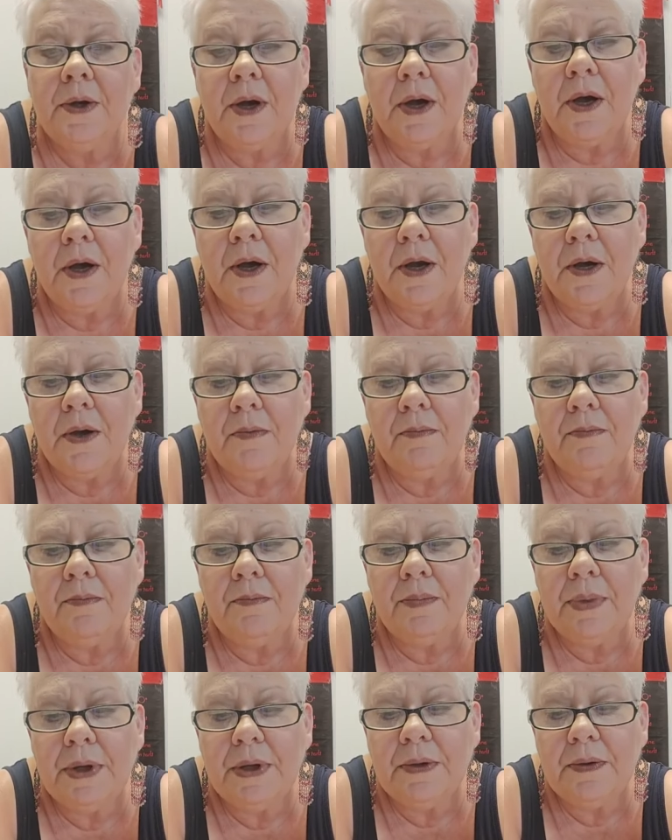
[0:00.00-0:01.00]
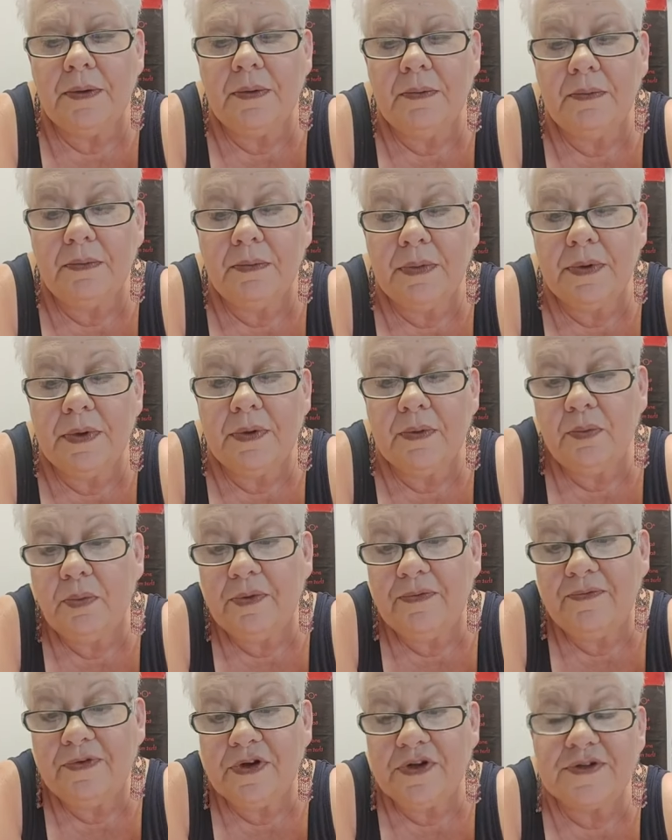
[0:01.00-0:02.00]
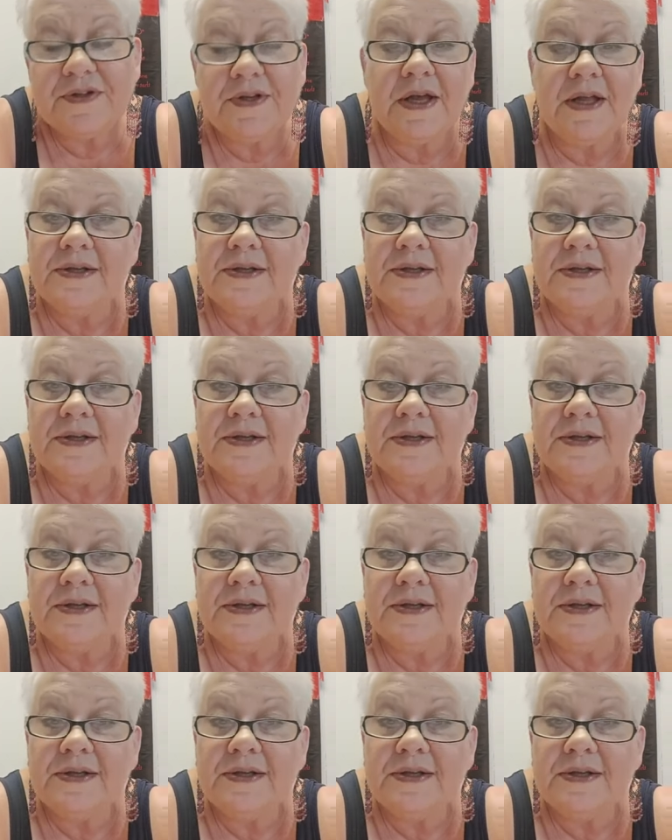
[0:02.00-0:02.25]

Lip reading: But we've just got